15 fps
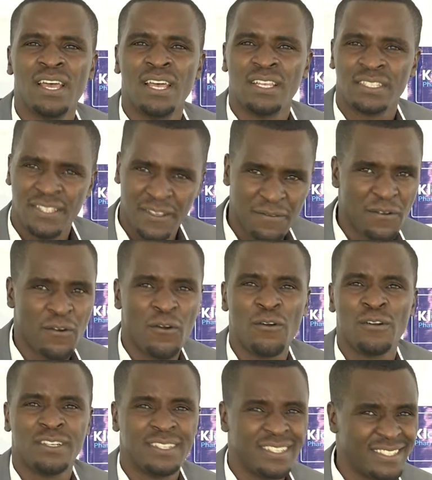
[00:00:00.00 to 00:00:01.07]
several
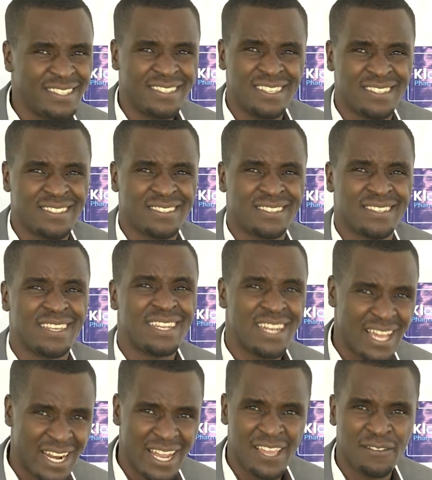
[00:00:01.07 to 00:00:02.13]
diseases in our
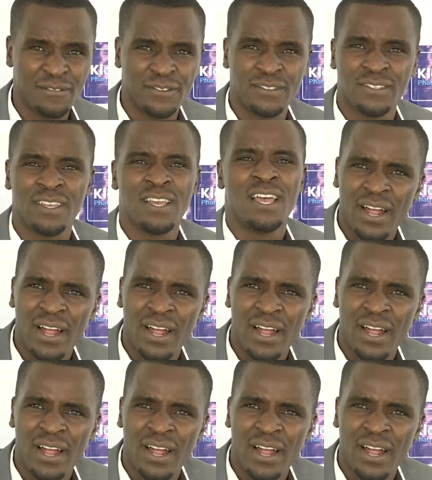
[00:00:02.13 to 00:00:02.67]
lives.